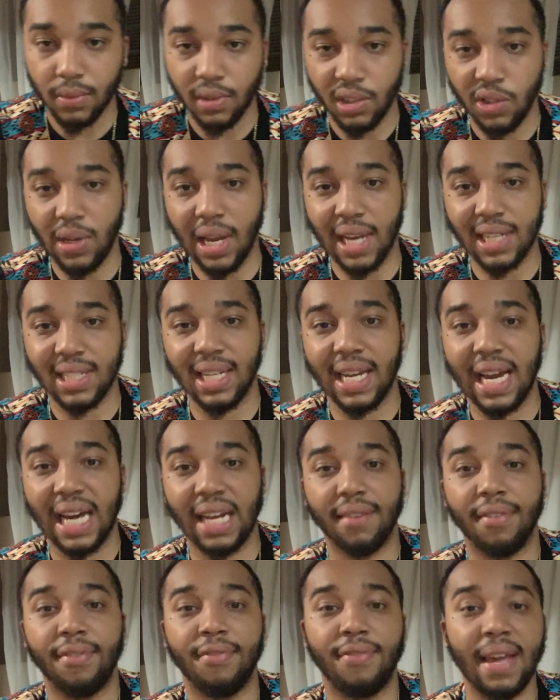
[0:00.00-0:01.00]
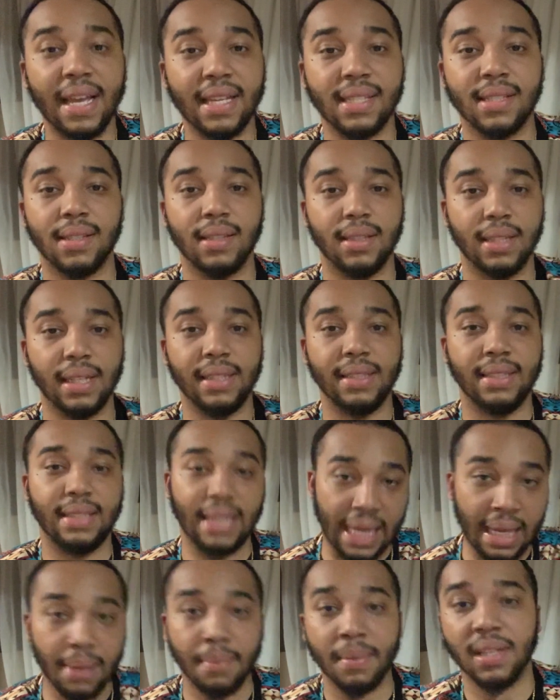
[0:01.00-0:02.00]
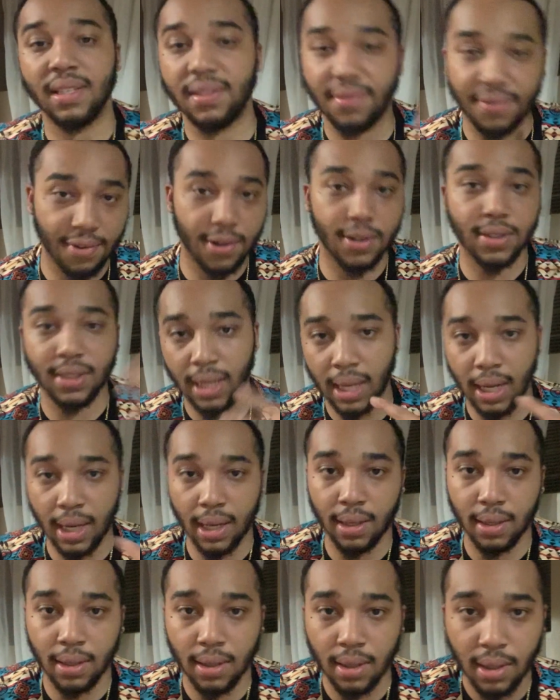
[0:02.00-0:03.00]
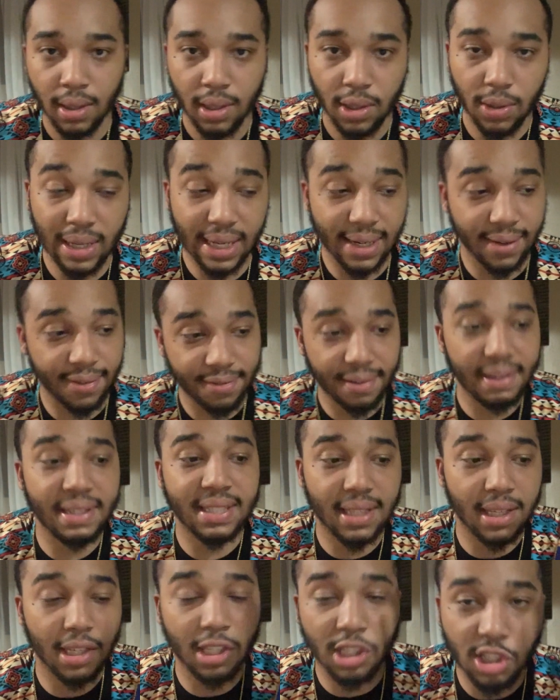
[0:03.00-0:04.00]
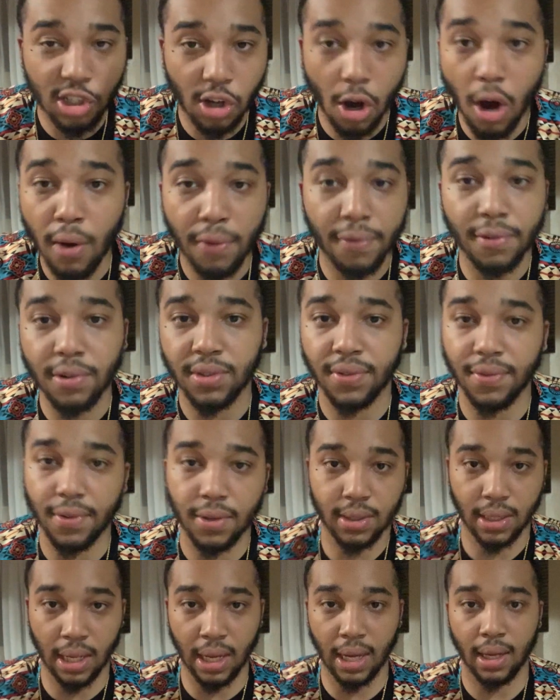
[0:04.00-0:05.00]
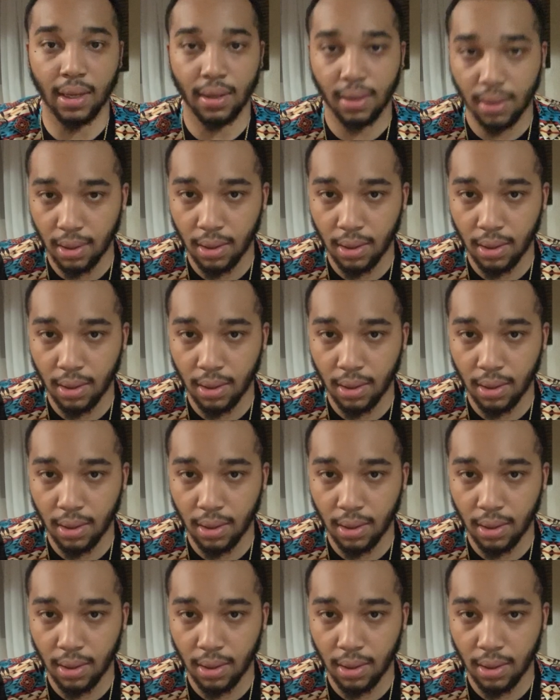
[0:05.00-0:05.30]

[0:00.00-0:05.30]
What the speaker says: You actually got to face the demons firsthand. You got to face the scoffers firsthand.